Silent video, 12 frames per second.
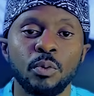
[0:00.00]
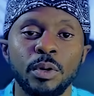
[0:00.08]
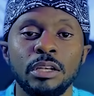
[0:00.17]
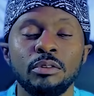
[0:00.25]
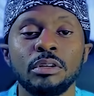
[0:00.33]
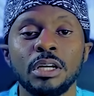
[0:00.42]

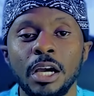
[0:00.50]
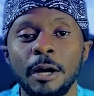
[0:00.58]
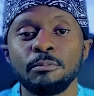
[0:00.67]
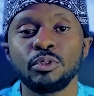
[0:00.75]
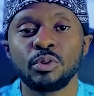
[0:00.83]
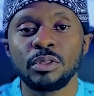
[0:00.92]
So when you
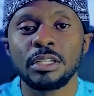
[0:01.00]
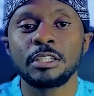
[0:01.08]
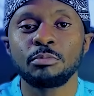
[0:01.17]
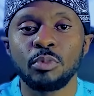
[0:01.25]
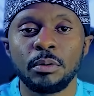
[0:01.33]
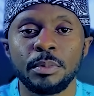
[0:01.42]
come to
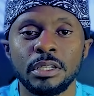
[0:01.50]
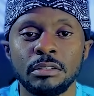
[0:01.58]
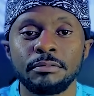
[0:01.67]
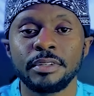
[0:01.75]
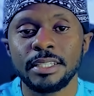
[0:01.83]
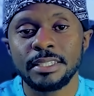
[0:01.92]
this
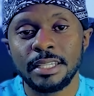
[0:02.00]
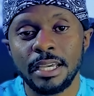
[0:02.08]
moment of